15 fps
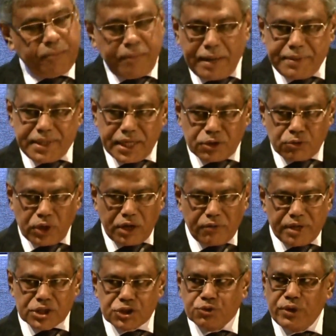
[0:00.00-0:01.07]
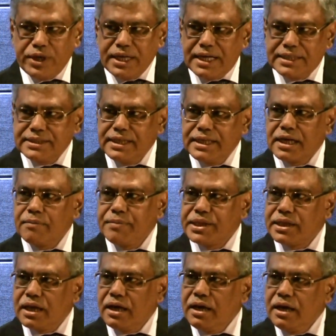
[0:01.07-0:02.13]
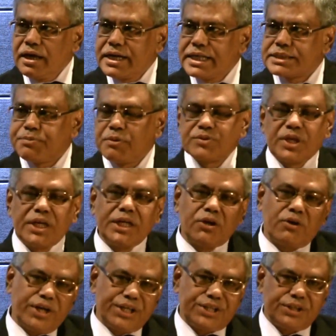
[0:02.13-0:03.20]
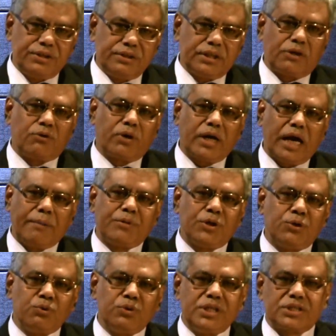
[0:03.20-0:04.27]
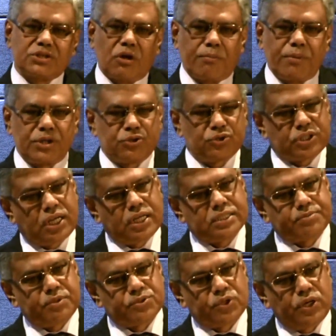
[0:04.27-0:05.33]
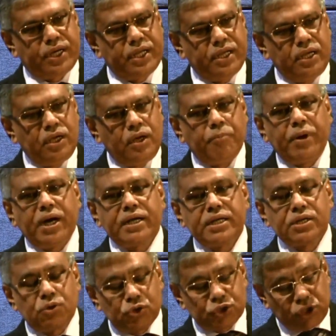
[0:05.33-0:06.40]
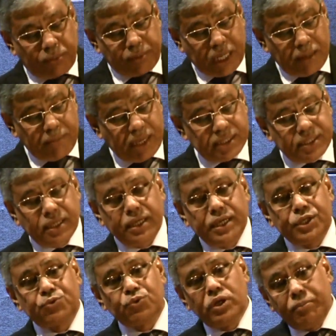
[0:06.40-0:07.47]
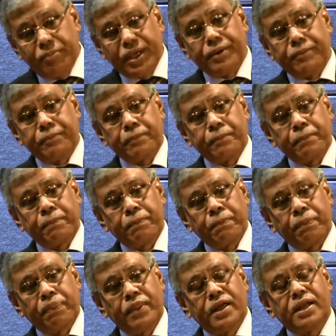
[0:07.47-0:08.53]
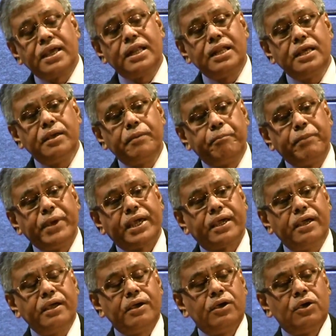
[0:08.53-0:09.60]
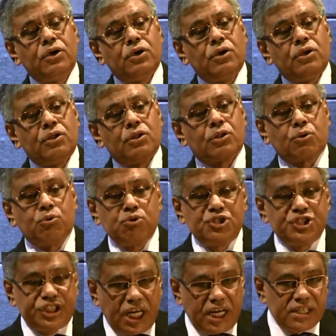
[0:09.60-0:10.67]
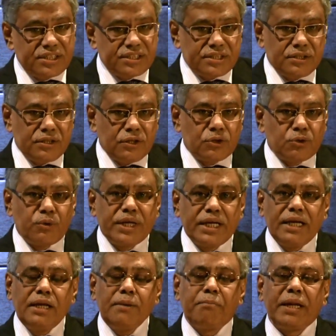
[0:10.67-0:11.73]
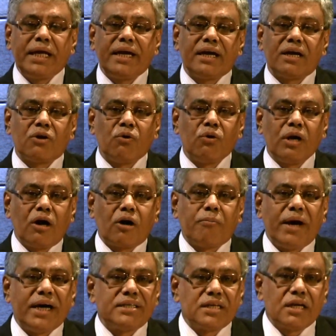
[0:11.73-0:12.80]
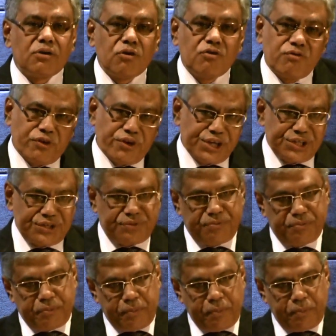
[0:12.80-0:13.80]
Maybe that today we are showing as a little bit the responsibility on it, that okay, I have to do this corporate social responsibility, but in course of time, I think it will be really make a good chance to really play a role or vital role for it.